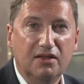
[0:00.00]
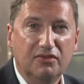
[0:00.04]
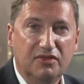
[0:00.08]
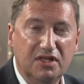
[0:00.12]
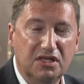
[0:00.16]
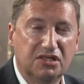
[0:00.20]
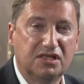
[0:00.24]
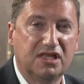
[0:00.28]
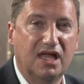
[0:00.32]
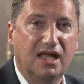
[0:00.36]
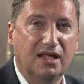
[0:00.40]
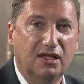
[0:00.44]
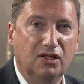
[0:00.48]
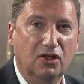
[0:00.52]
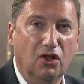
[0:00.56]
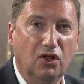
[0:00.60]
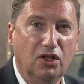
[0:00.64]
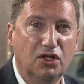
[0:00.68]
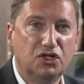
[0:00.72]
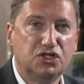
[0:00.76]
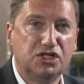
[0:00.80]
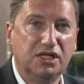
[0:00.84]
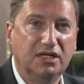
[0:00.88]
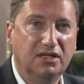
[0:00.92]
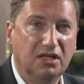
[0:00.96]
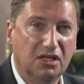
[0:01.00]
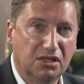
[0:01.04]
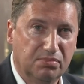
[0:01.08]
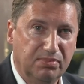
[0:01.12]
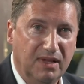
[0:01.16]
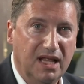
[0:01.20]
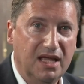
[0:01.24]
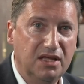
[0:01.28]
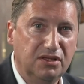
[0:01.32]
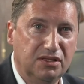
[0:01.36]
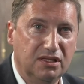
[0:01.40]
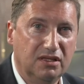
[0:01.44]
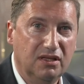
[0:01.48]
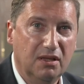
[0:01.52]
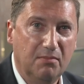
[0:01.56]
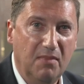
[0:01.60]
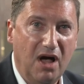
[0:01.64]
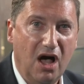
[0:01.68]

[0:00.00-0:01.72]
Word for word: this technology and its place in the